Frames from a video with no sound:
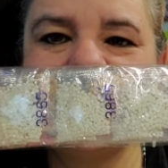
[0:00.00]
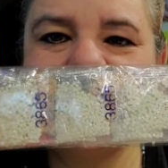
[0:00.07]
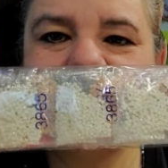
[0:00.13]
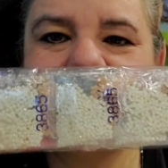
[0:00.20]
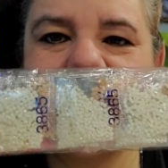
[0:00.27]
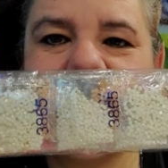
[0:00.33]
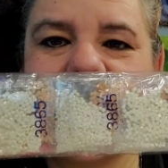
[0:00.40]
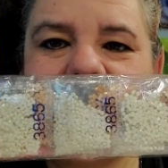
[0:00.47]
So
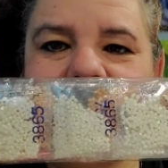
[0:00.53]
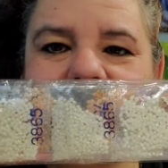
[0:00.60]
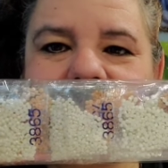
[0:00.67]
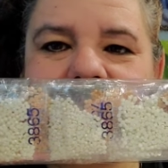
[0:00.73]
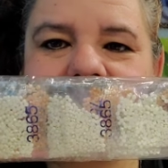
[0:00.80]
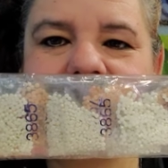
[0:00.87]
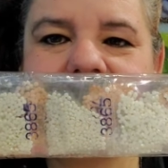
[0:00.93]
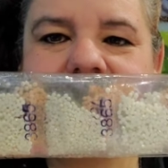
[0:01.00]
yeah,
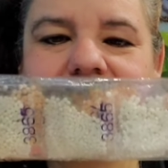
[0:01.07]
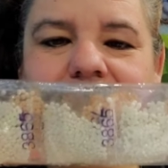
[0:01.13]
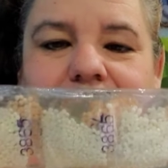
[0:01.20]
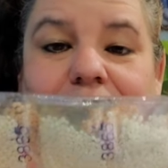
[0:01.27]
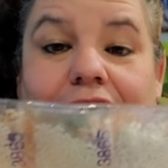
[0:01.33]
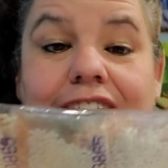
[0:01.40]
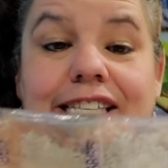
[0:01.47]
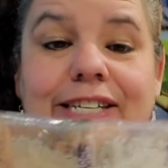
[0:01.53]

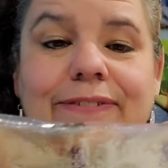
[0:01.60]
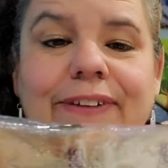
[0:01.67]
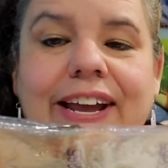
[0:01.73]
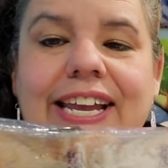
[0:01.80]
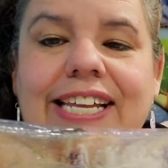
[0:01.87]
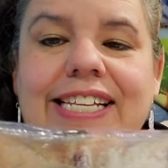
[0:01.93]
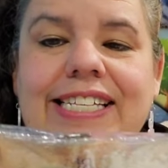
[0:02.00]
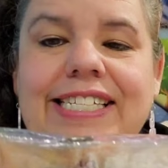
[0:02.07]
lots of
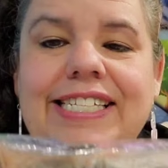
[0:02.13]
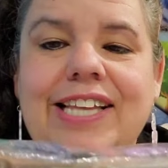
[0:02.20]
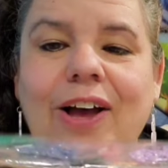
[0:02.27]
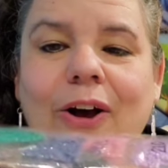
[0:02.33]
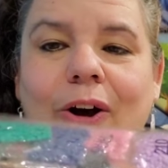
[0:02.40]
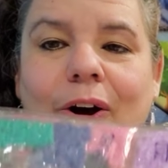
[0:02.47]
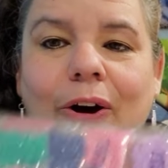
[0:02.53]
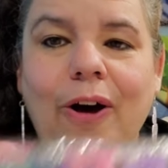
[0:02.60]
weights.
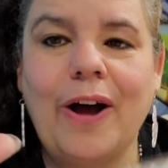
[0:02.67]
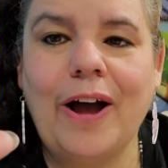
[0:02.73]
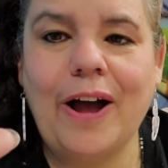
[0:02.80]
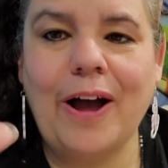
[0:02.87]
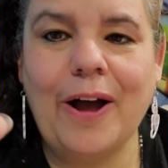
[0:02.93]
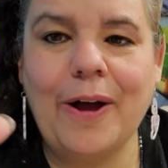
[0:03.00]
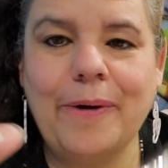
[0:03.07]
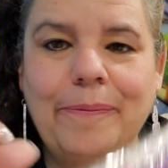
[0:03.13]

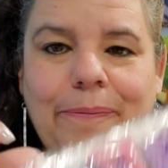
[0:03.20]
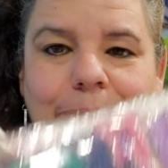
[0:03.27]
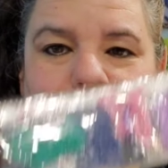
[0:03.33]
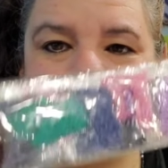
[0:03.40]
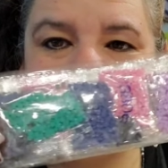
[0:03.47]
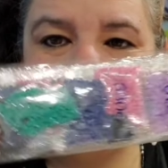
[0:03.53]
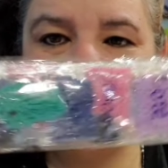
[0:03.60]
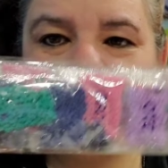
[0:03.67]
Um,
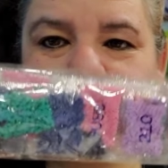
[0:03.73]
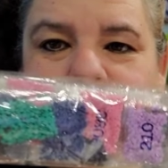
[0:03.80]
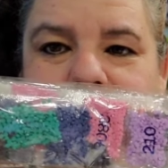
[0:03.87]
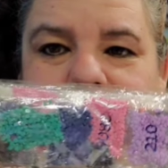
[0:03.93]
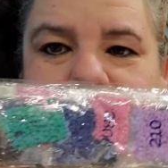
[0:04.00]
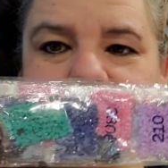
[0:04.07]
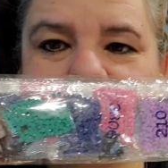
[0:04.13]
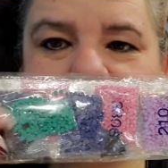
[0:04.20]

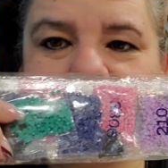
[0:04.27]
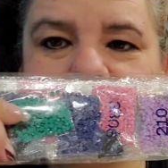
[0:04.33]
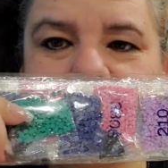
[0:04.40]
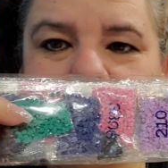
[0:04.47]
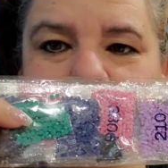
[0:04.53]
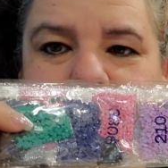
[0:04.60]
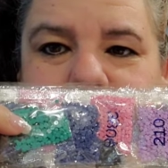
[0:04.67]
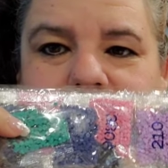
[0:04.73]

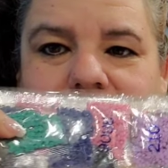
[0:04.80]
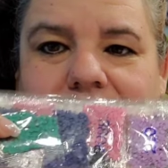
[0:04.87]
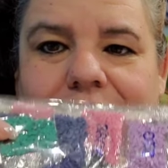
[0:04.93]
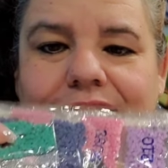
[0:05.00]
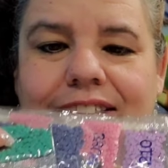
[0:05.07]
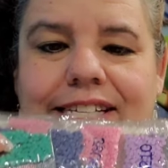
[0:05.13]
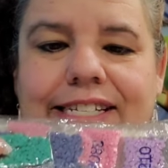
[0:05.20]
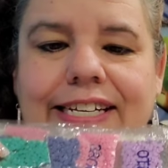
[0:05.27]
absolutely
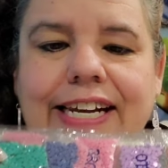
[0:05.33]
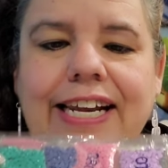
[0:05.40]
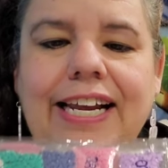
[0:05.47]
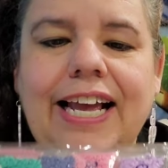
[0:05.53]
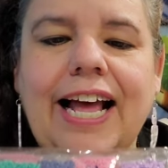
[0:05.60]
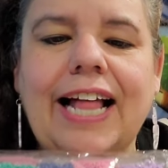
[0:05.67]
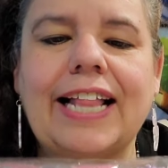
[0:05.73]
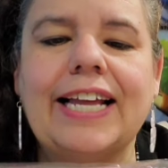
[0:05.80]
love this game
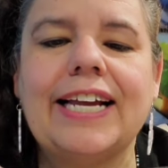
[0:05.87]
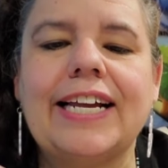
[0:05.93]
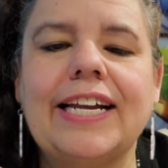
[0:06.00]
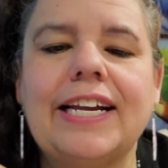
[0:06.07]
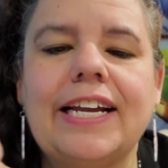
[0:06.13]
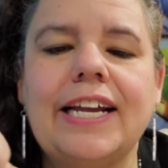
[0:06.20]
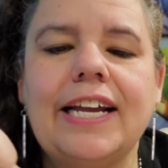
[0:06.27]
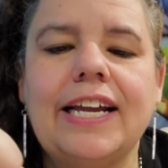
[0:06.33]
color. And
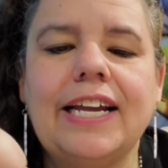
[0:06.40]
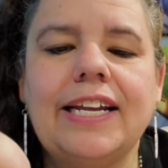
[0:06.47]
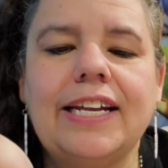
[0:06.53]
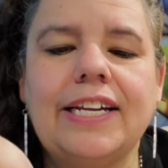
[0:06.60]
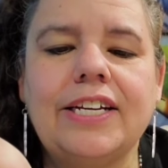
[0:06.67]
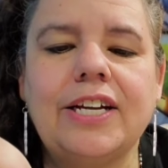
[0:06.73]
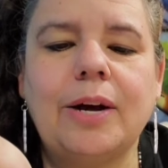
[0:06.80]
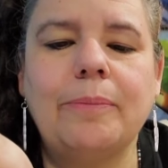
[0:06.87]

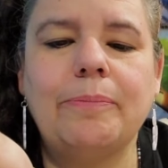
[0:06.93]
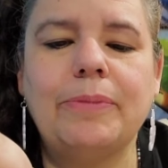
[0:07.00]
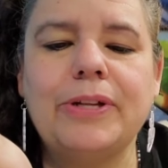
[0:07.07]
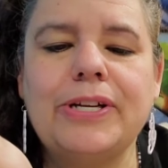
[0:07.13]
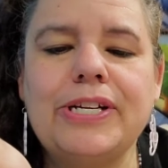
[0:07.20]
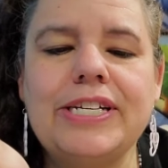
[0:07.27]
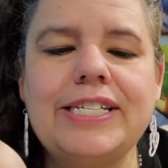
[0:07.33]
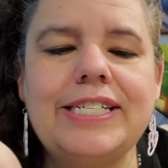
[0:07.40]
you got
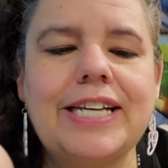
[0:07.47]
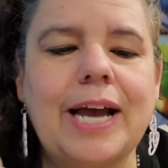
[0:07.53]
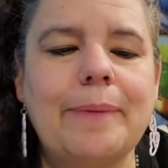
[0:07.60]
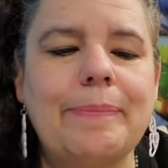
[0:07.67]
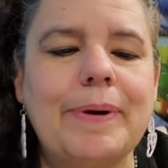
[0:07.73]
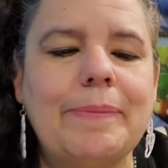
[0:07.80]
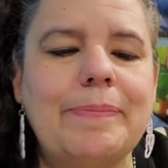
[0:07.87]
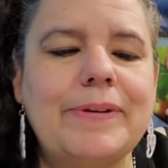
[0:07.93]
blues, you
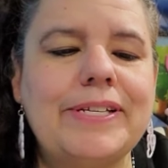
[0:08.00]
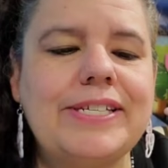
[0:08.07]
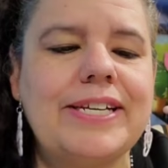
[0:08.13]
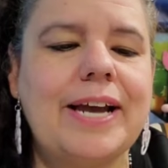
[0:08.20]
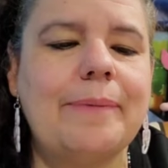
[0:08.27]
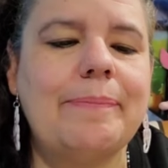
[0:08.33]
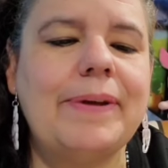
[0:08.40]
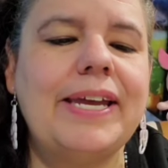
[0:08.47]
got purples, you
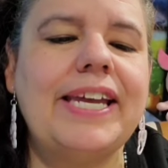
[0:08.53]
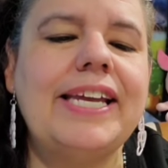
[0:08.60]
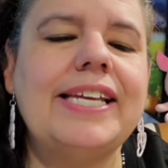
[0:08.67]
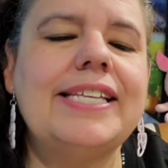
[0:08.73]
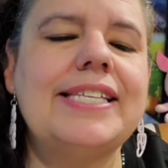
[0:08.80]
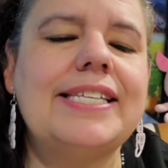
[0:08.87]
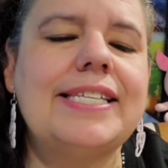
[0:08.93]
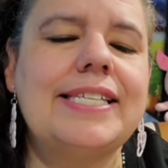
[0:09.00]
got
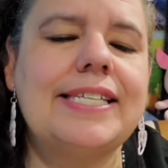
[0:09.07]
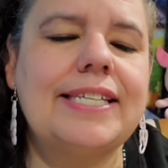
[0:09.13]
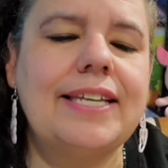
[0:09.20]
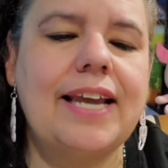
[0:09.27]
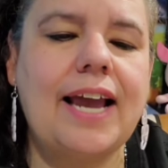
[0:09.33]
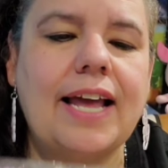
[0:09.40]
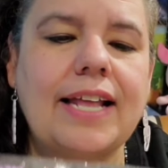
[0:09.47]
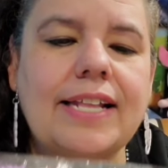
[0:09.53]
pinks,
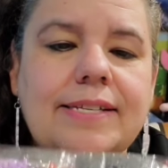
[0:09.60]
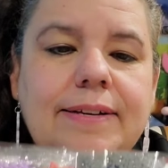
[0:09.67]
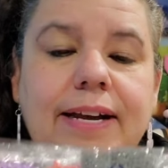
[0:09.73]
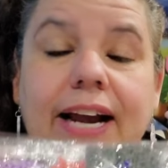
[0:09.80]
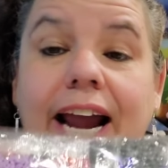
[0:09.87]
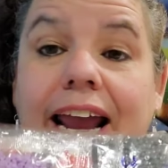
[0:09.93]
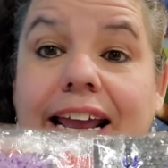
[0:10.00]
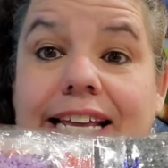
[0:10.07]
you got some
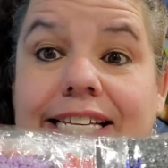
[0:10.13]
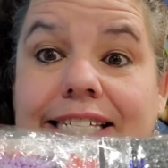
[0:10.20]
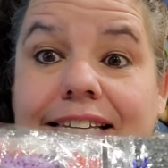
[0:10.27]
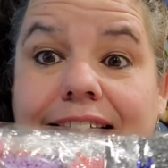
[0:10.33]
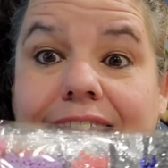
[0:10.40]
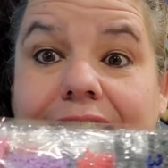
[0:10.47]
grays in